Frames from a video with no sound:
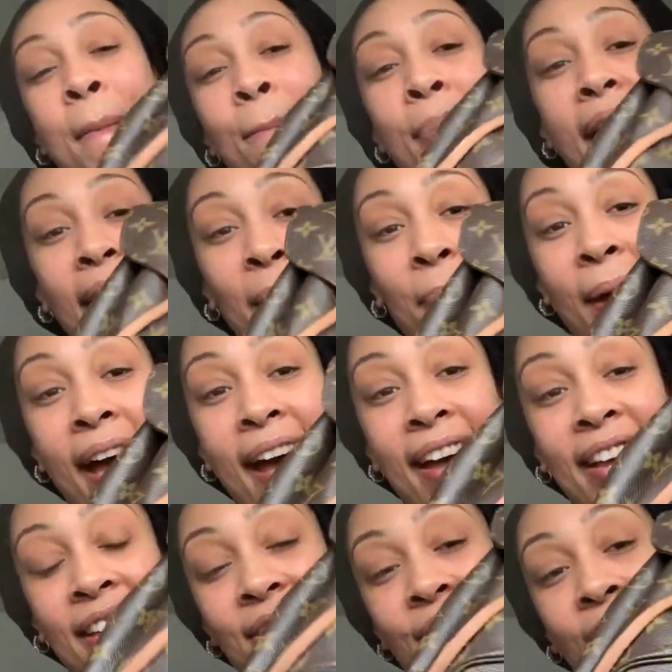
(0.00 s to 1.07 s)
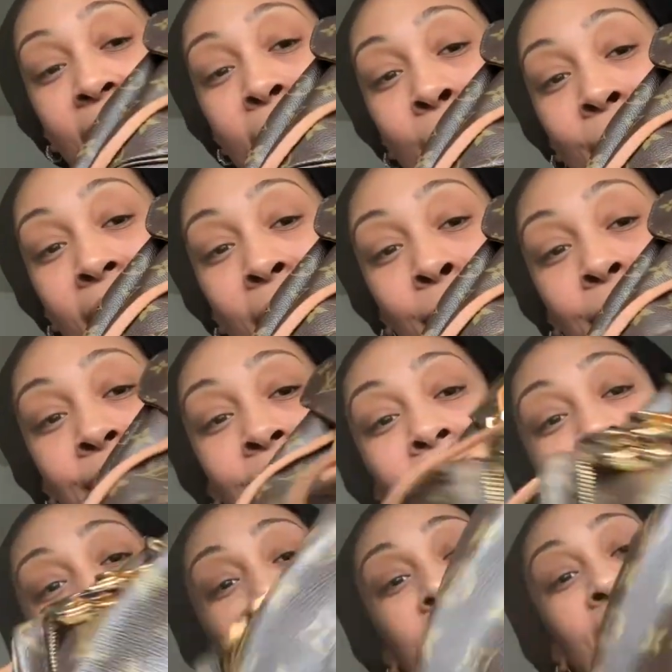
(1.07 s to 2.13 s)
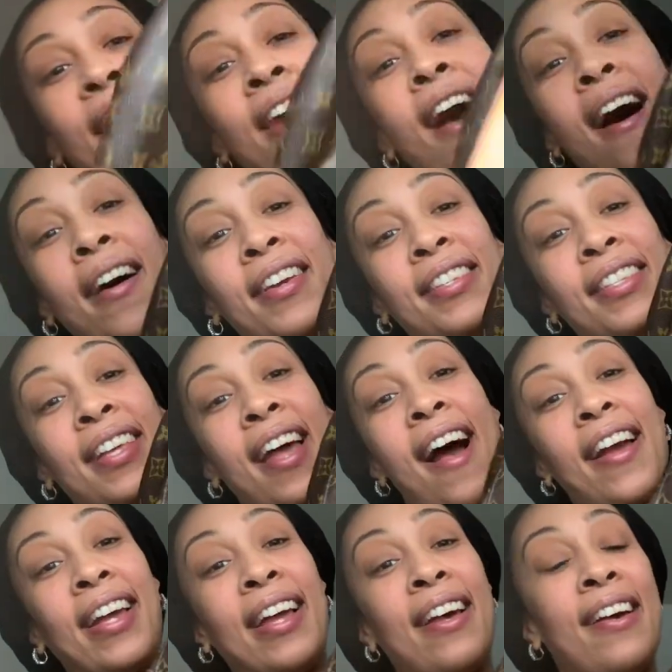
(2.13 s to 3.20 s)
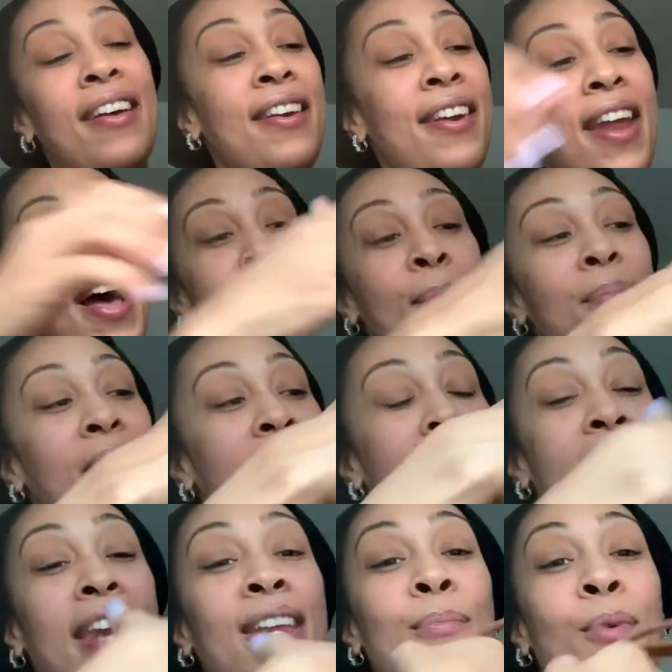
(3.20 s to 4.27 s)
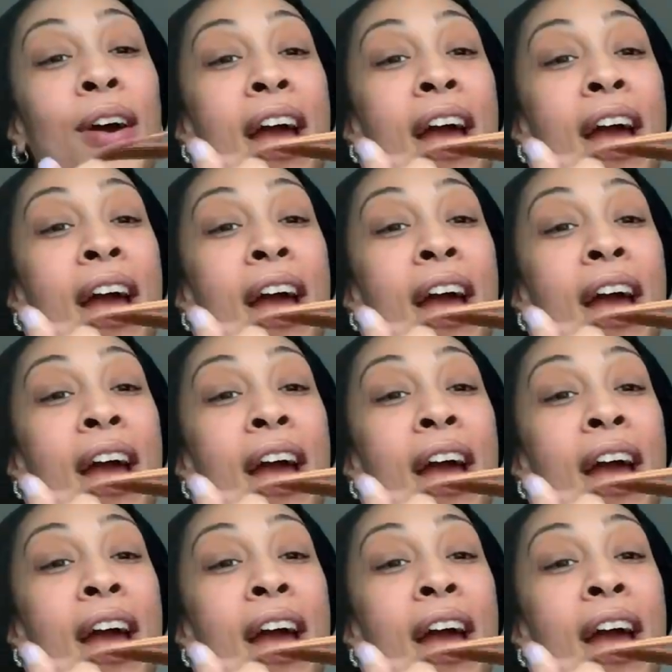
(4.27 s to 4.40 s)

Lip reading: backpack in the MM size, and honestly, I could not be any more